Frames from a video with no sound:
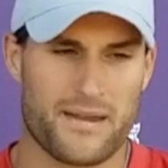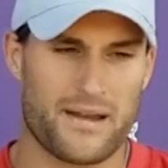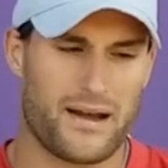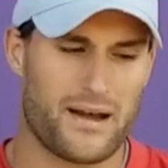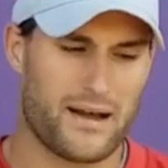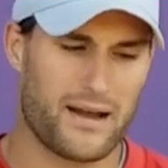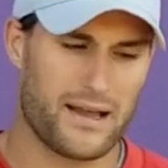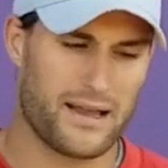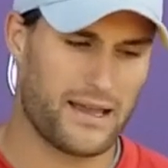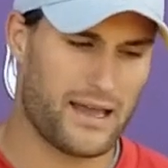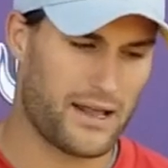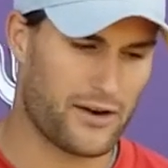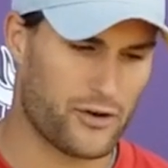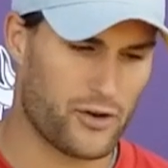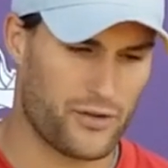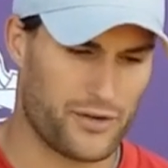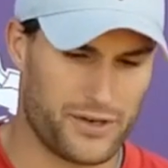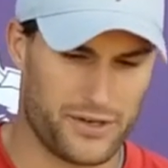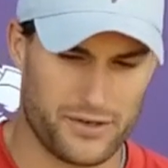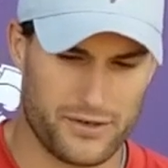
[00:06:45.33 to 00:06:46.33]
I don't
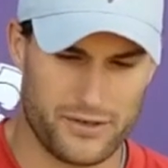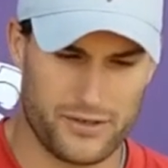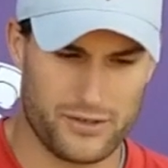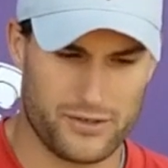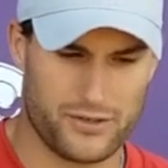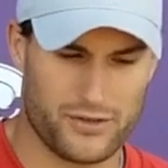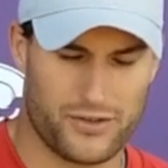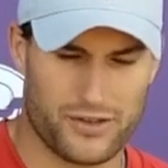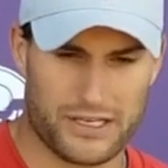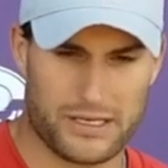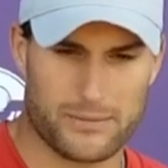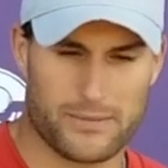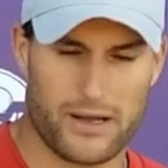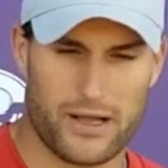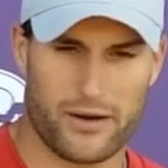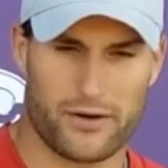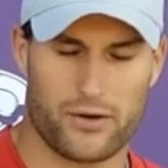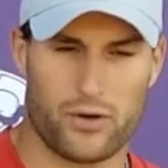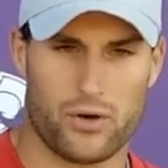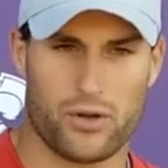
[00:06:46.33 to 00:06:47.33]
know that you think about
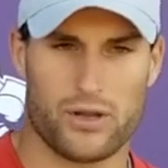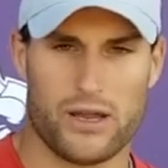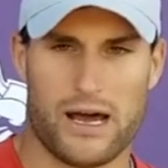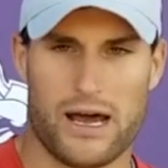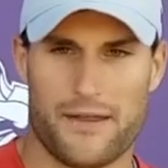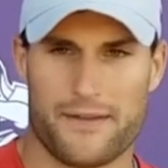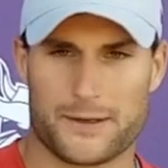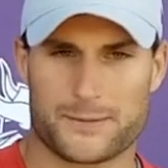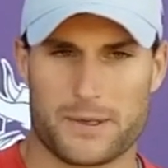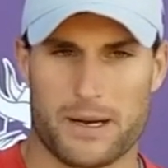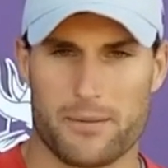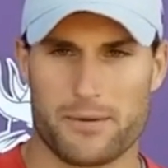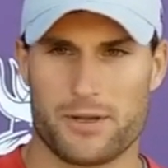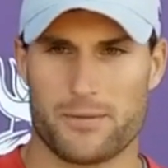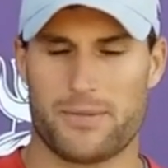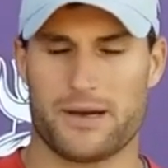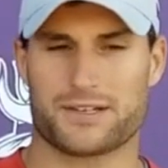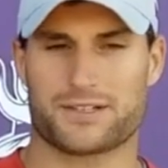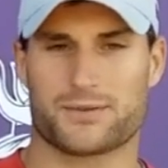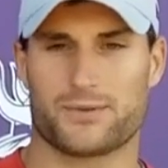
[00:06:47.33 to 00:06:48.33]
it a whole lot. That's probably the
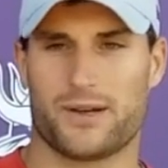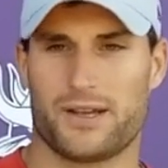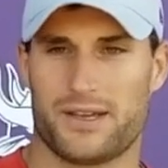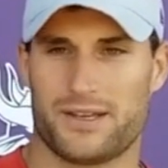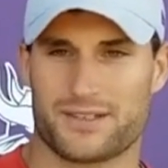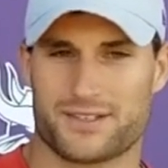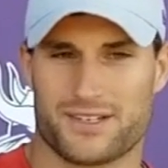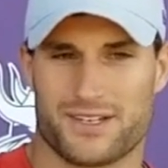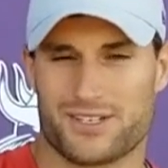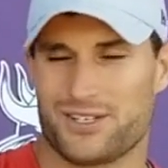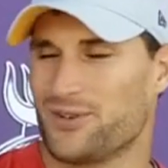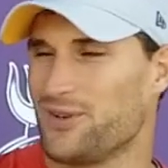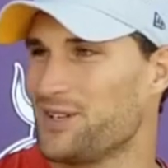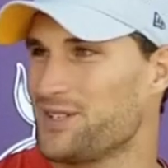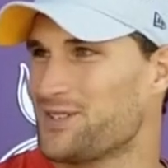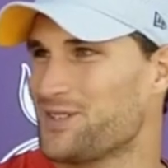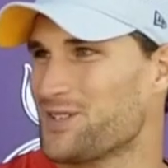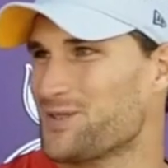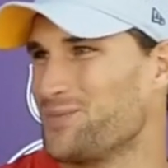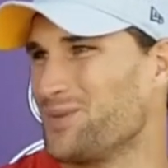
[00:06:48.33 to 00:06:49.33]
best way is
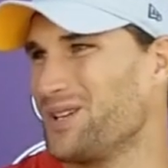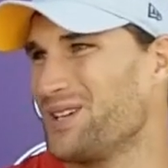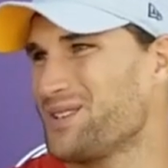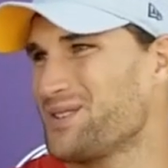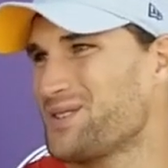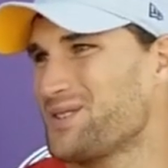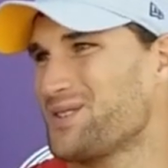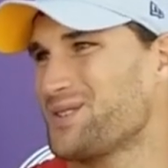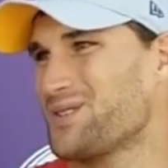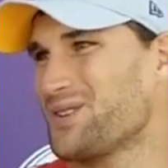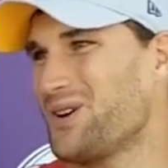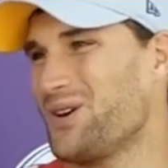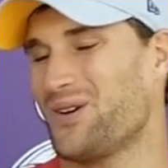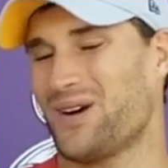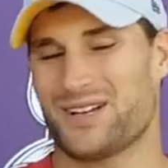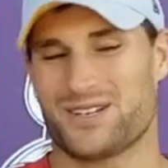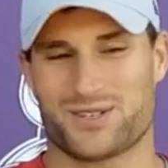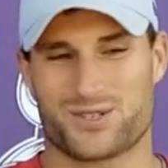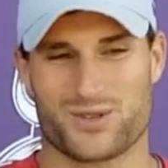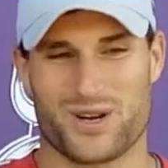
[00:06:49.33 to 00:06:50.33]
ignorance is bliss. So
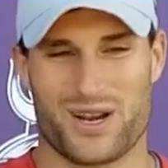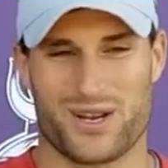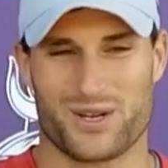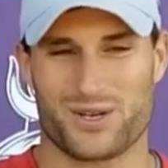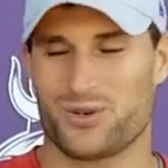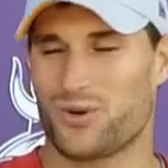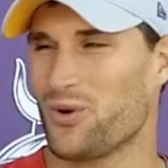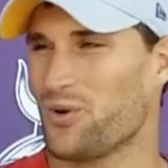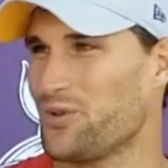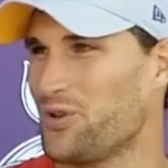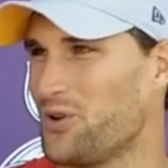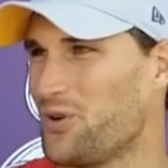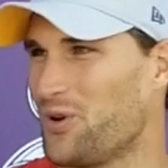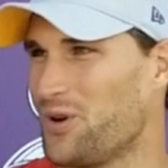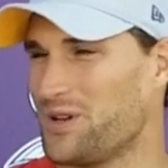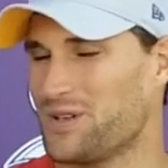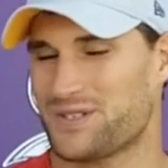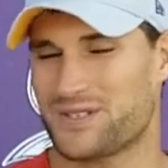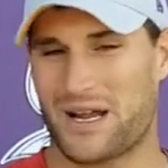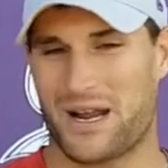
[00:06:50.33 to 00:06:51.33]
I just try to ignore the
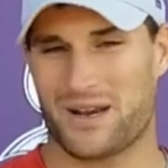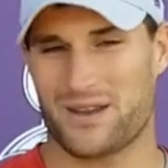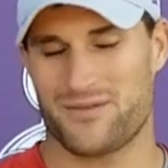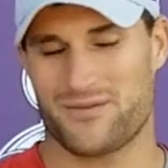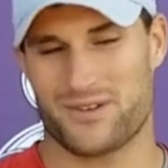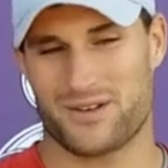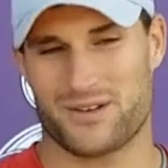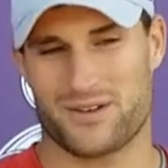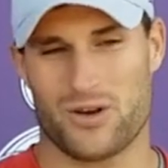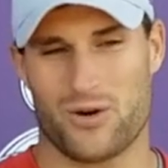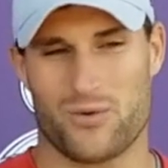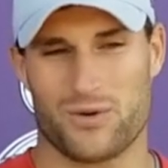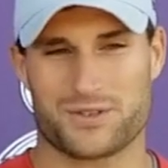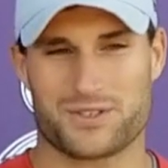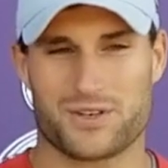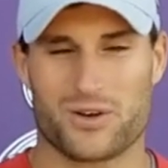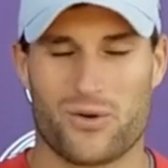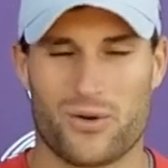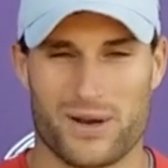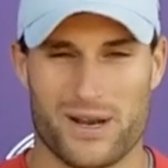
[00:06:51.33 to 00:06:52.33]
noise, not even know what's
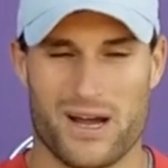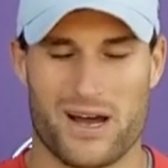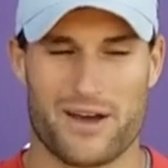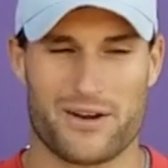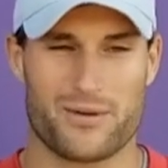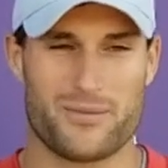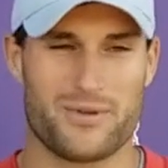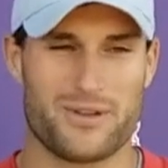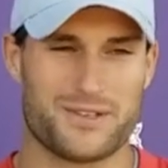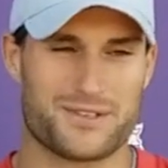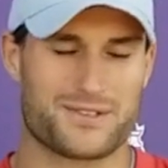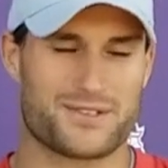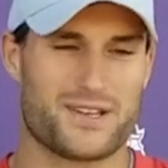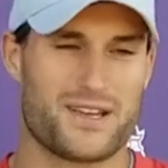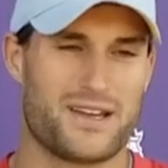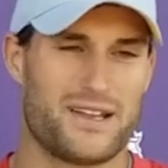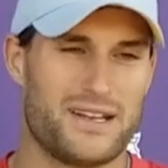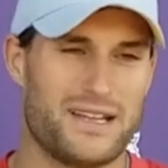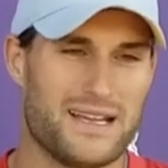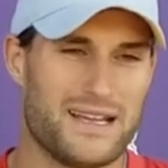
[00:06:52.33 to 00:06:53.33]
going on or being
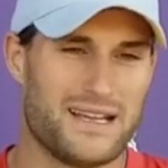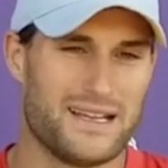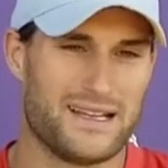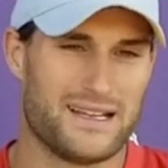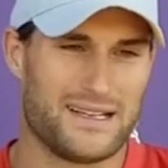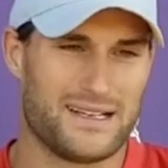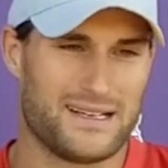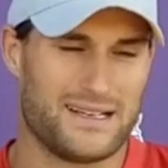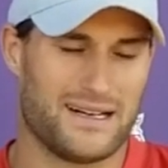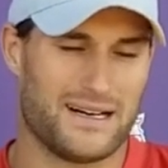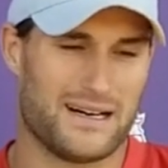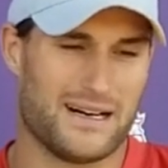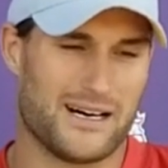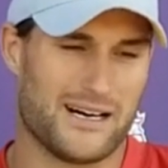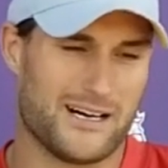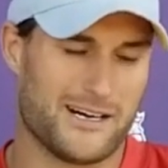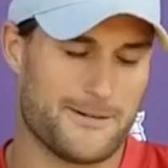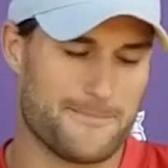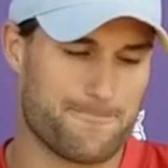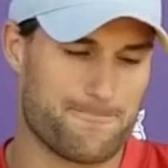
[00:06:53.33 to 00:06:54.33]
said.
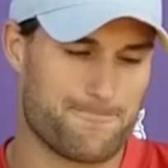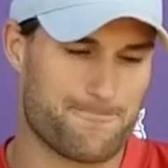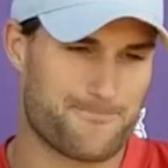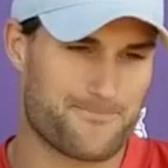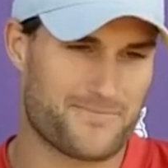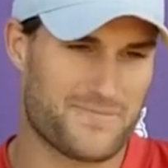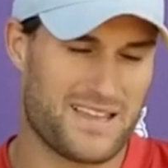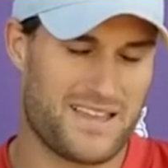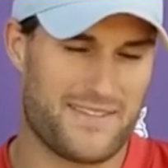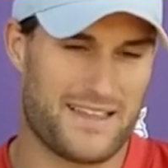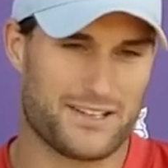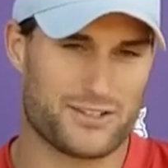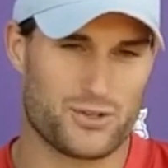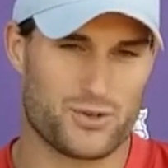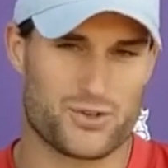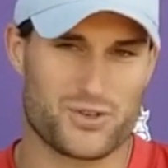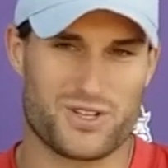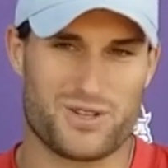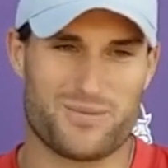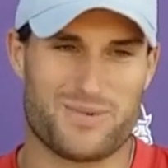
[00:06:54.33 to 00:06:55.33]
And that's
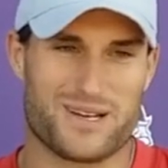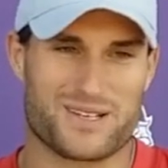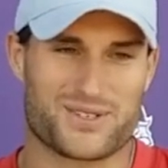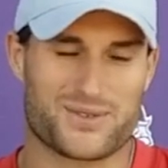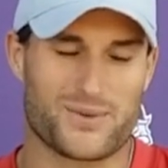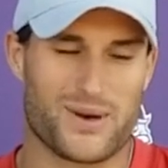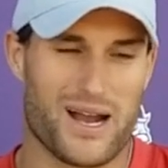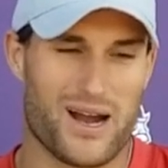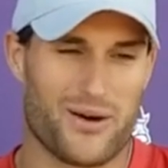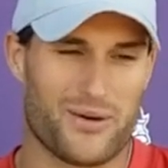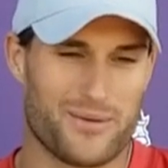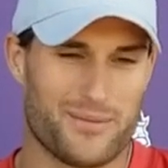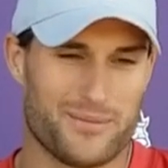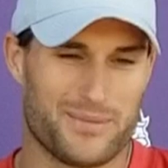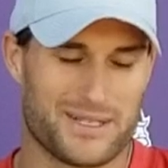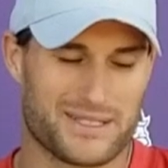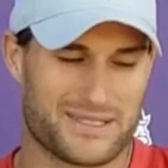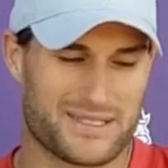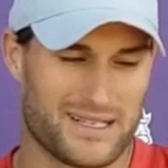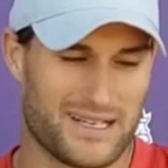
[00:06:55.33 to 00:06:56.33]
usually the best route.
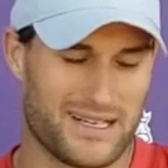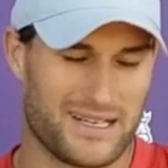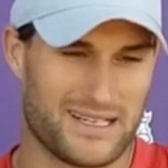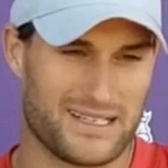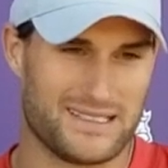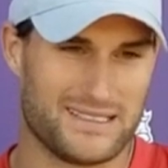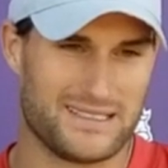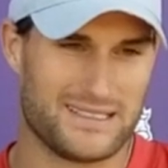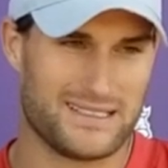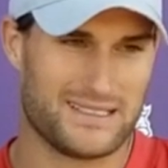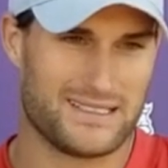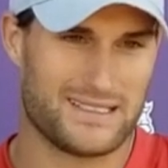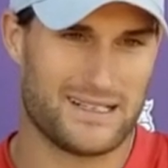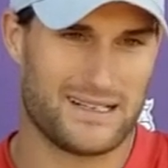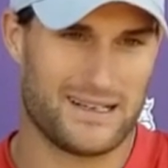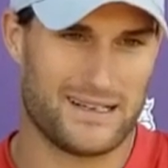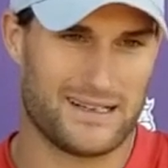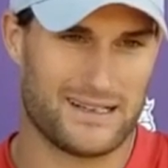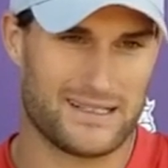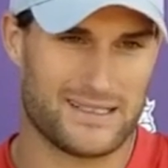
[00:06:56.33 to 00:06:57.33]
But
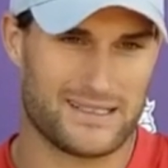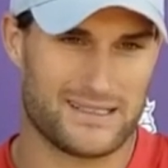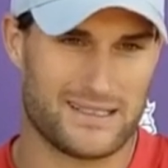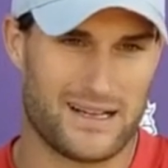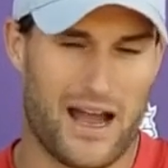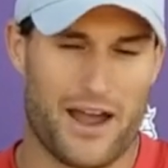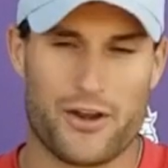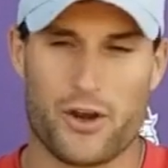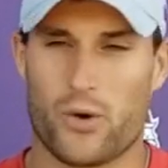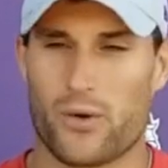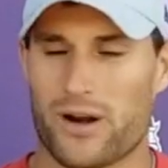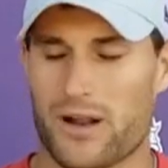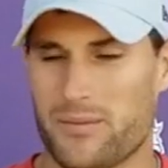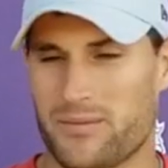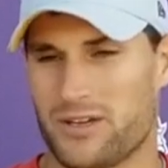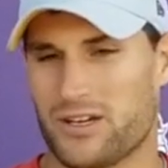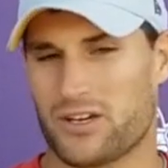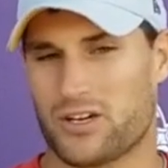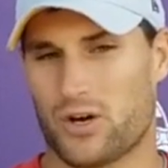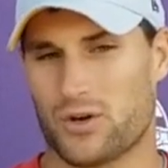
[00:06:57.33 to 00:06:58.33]
I know what I'm
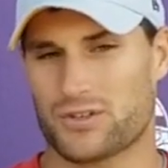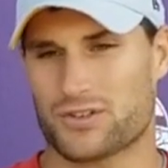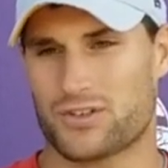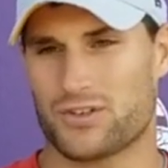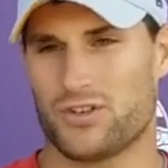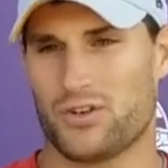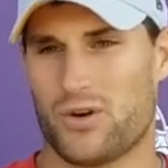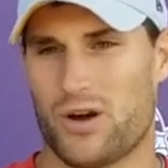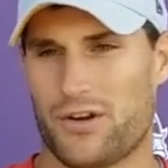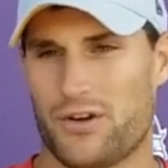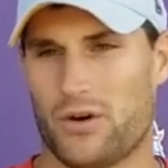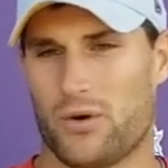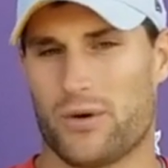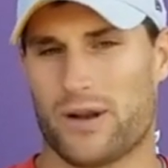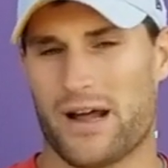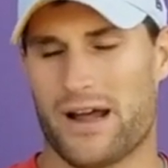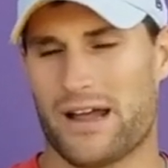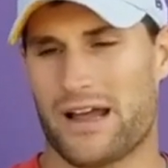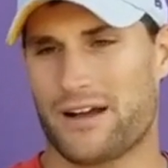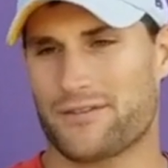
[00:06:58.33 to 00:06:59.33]
being coached to do. I know what
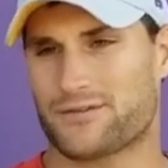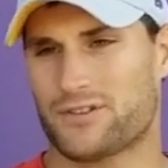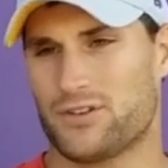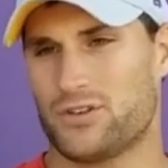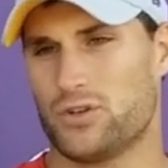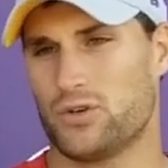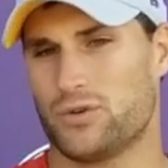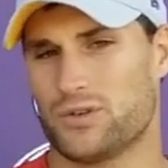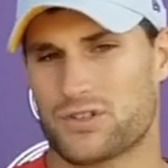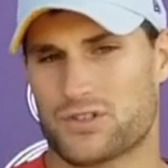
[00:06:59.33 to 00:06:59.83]
I have to do.